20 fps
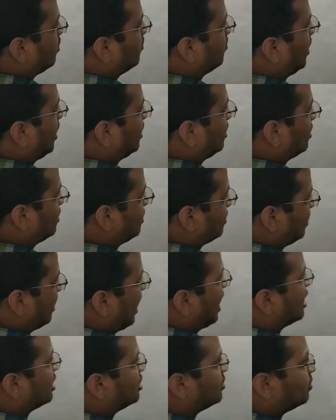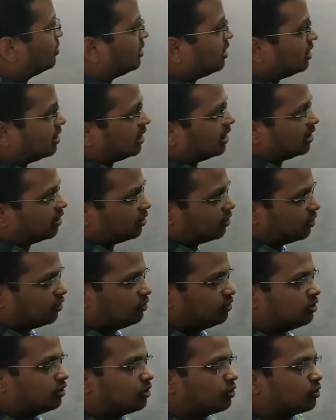by this last free
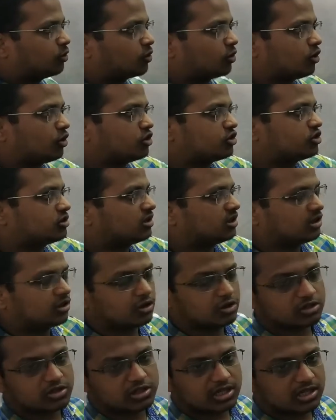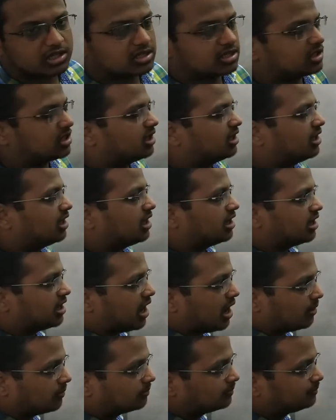electron to cross the cross-sectional
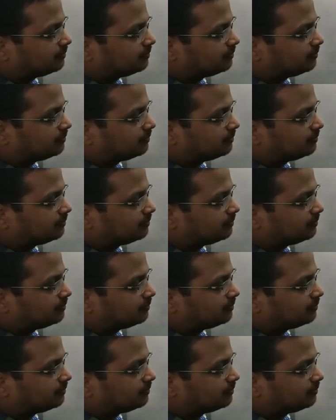area.